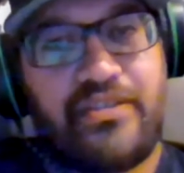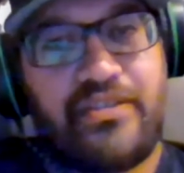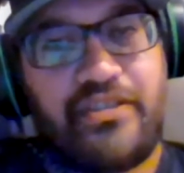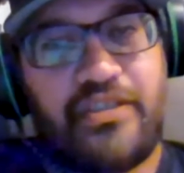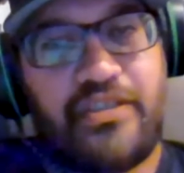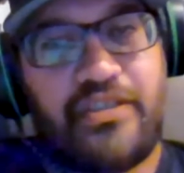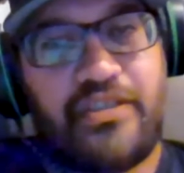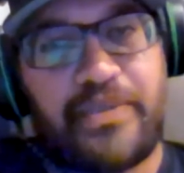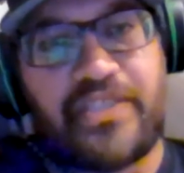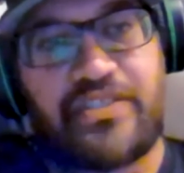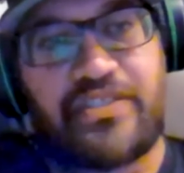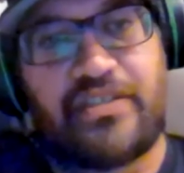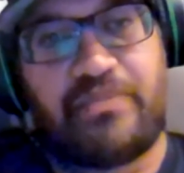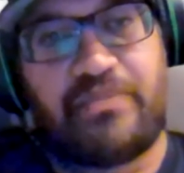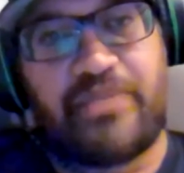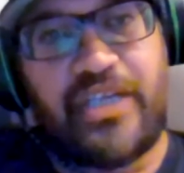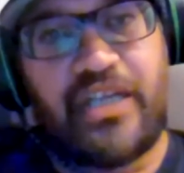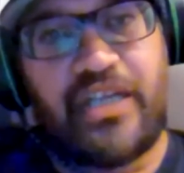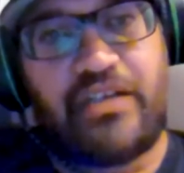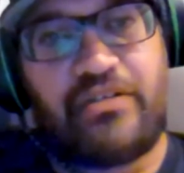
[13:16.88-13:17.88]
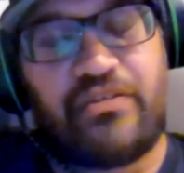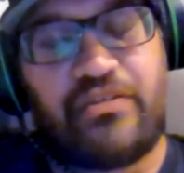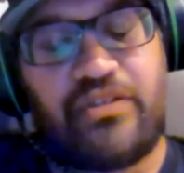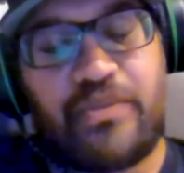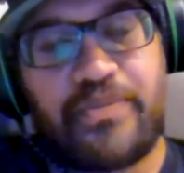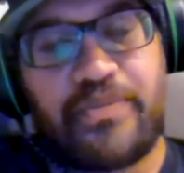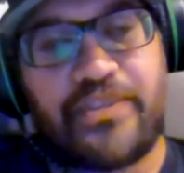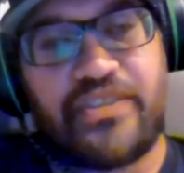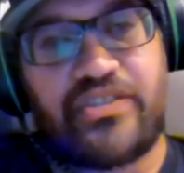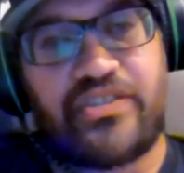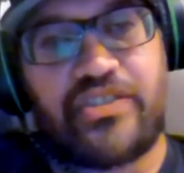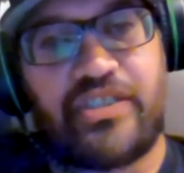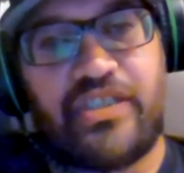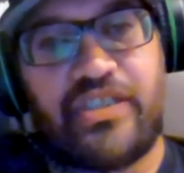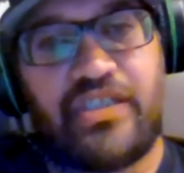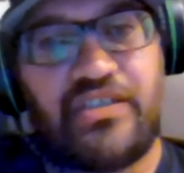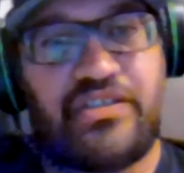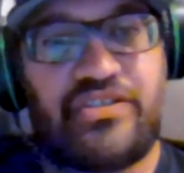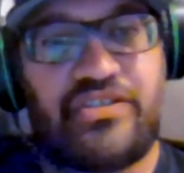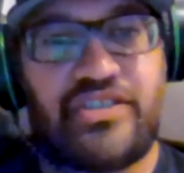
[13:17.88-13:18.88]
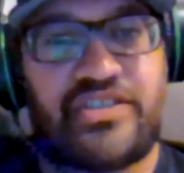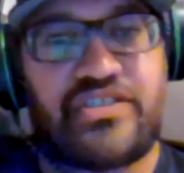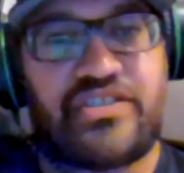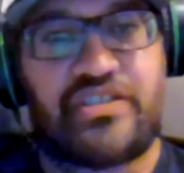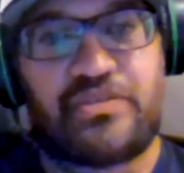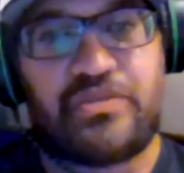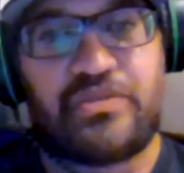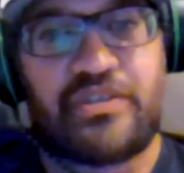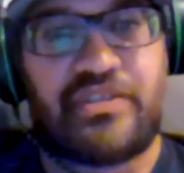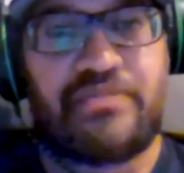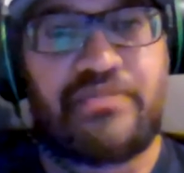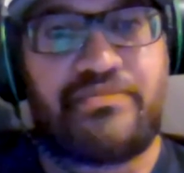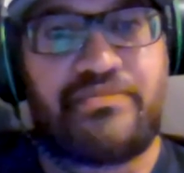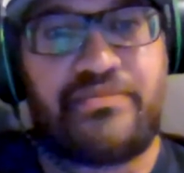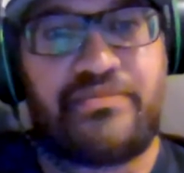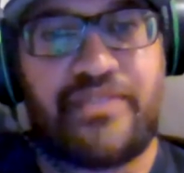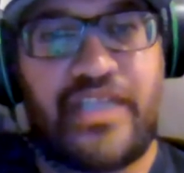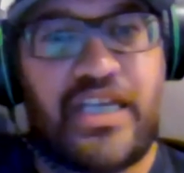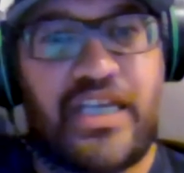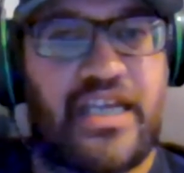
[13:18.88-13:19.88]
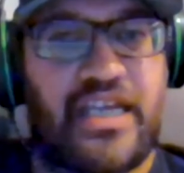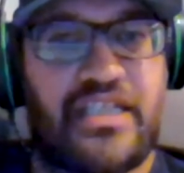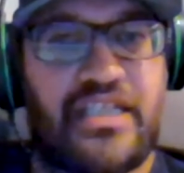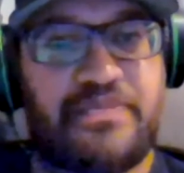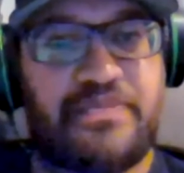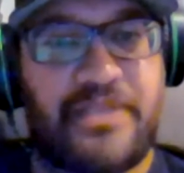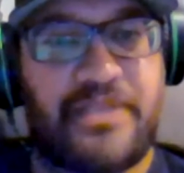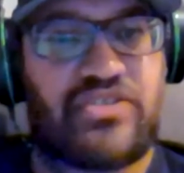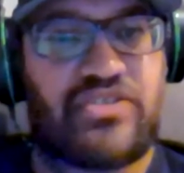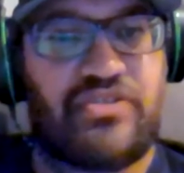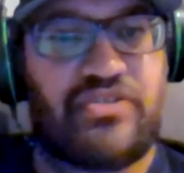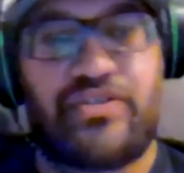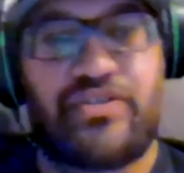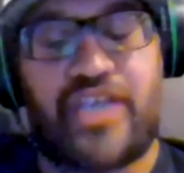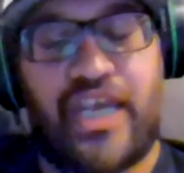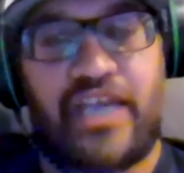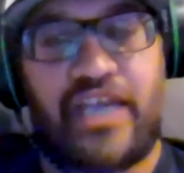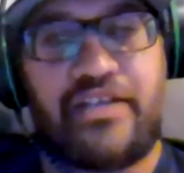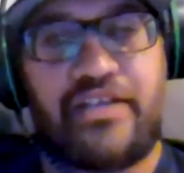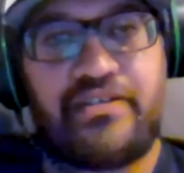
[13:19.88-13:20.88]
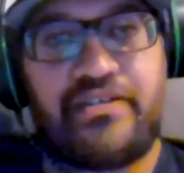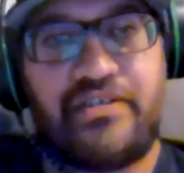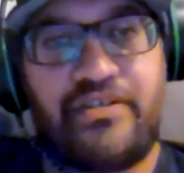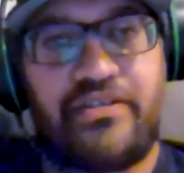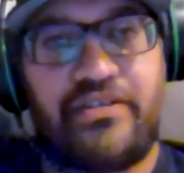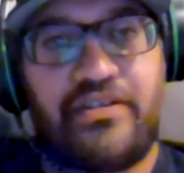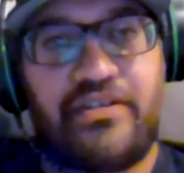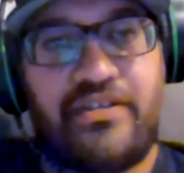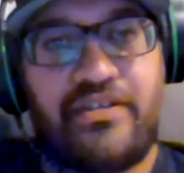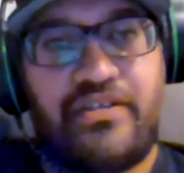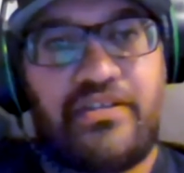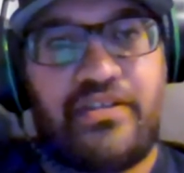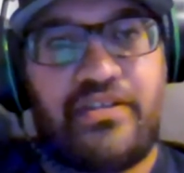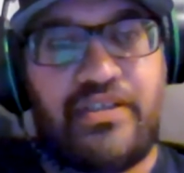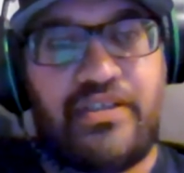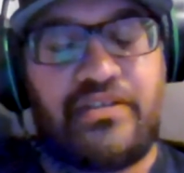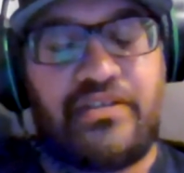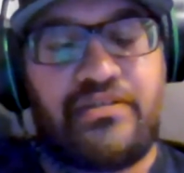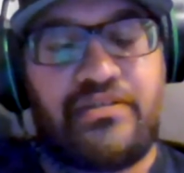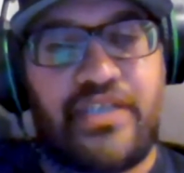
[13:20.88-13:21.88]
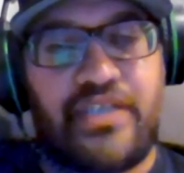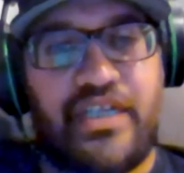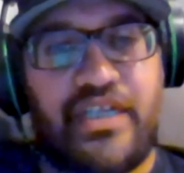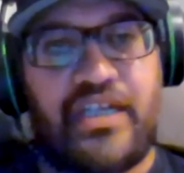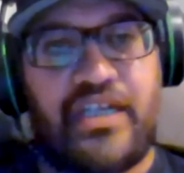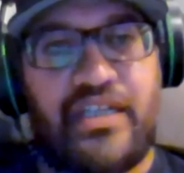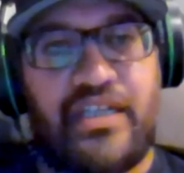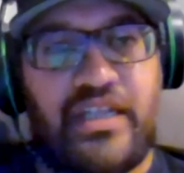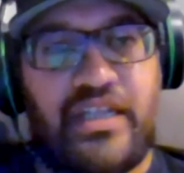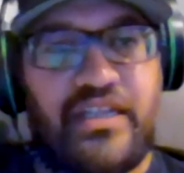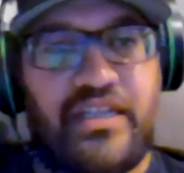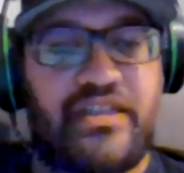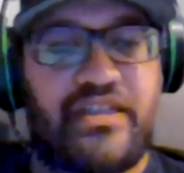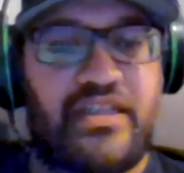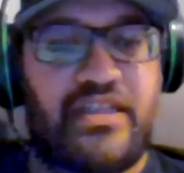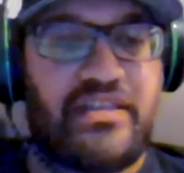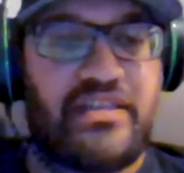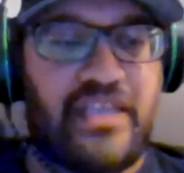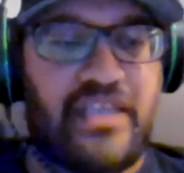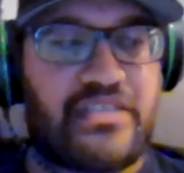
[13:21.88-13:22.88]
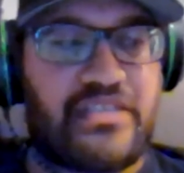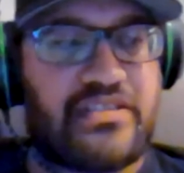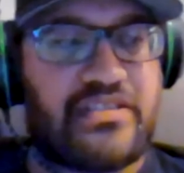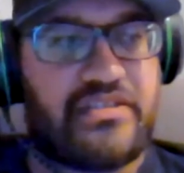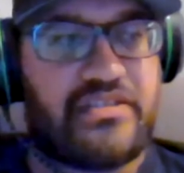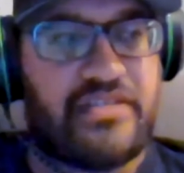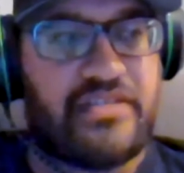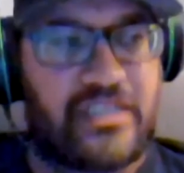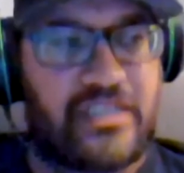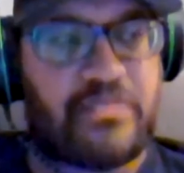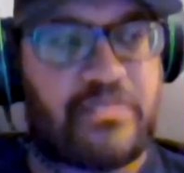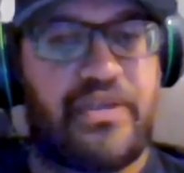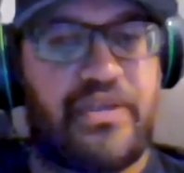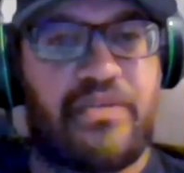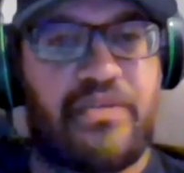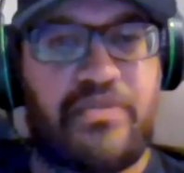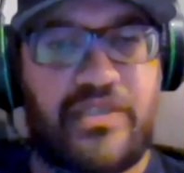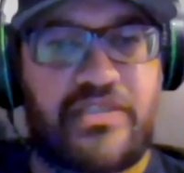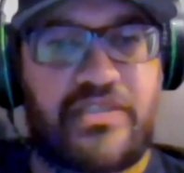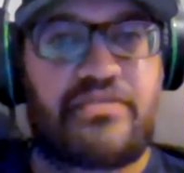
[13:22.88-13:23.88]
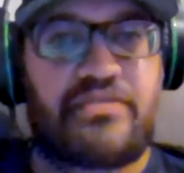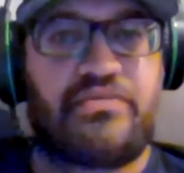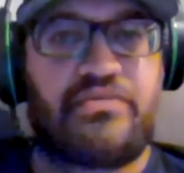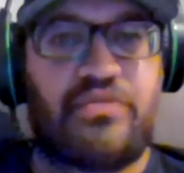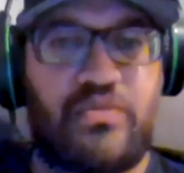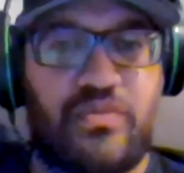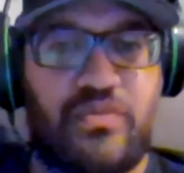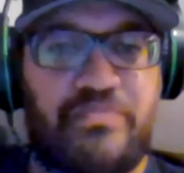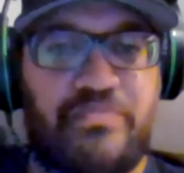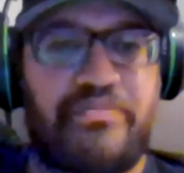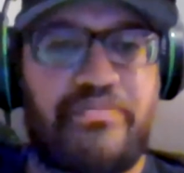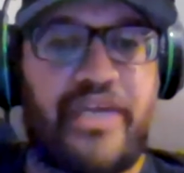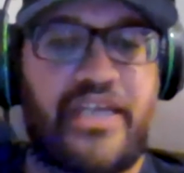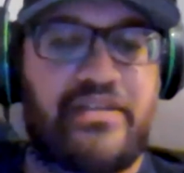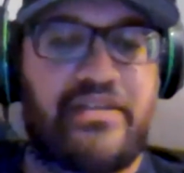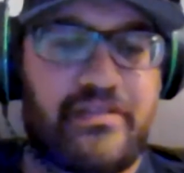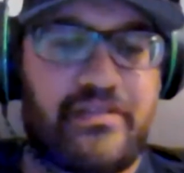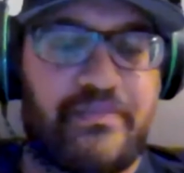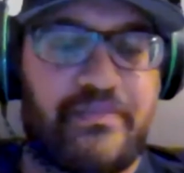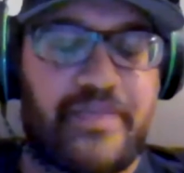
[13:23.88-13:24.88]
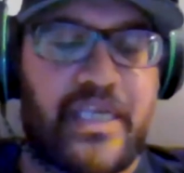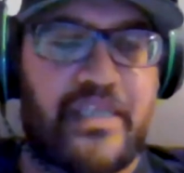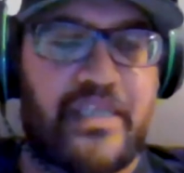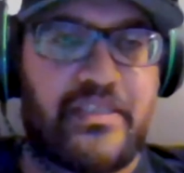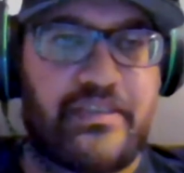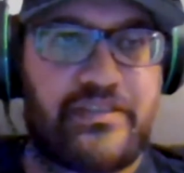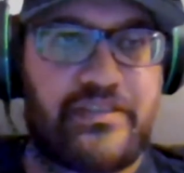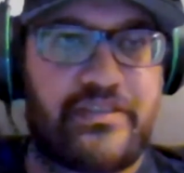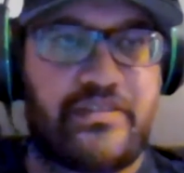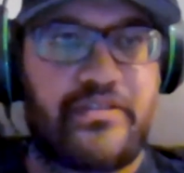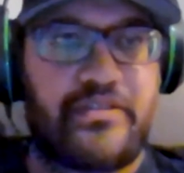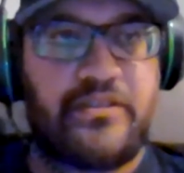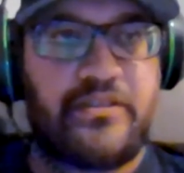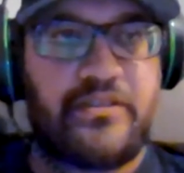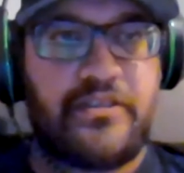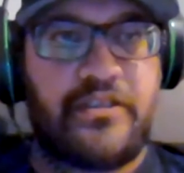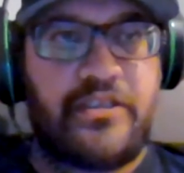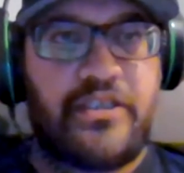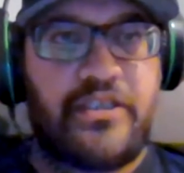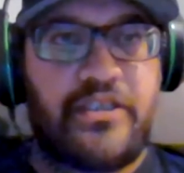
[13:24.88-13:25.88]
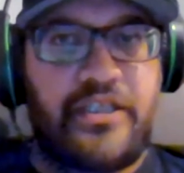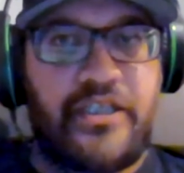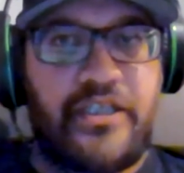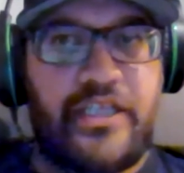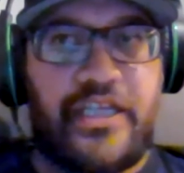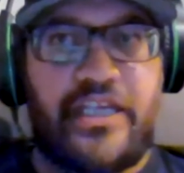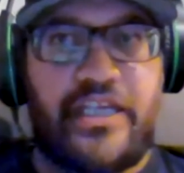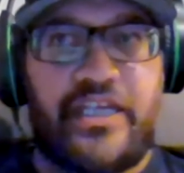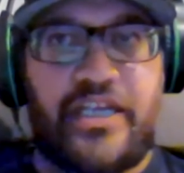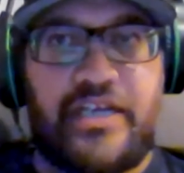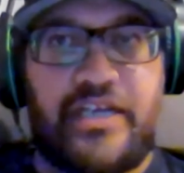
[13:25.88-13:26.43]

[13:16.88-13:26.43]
you pick somebody out on the opposition and you just stick with them as best you can, you know. And that's pretty much what man-to-man is. And